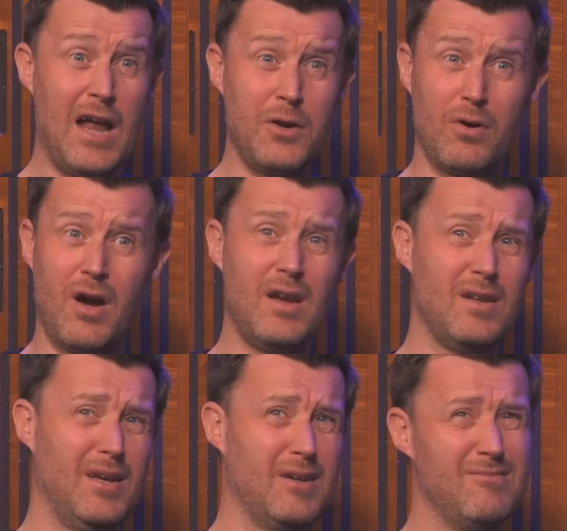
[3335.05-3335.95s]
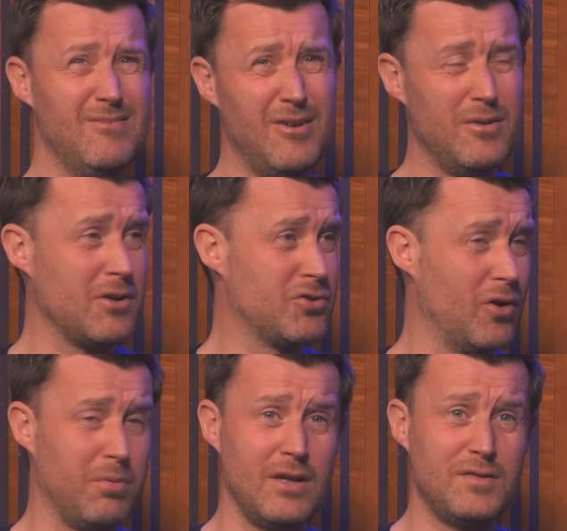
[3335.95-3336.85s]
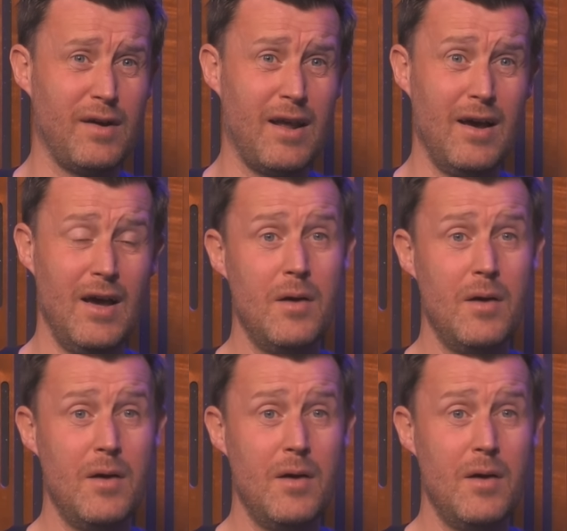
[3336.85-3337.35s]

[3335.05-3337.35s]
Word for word: and you were kind of thinking, oh, I'm not sure about this fella,